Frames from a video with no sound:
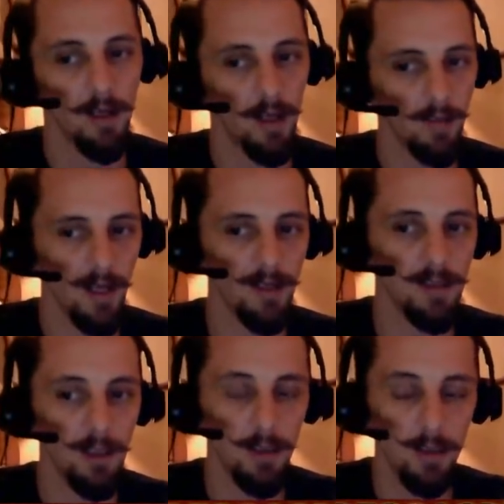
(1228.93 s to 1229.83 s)
And that is
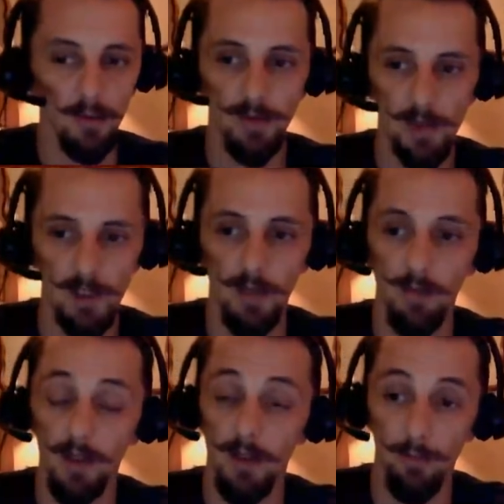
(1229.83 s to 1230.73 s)
a huge
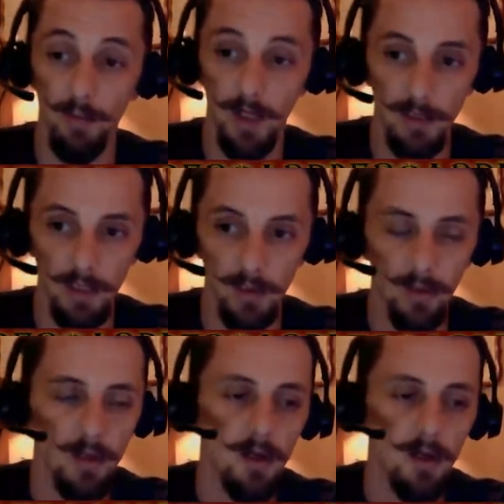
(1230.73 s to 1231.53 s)
statement and a big deal.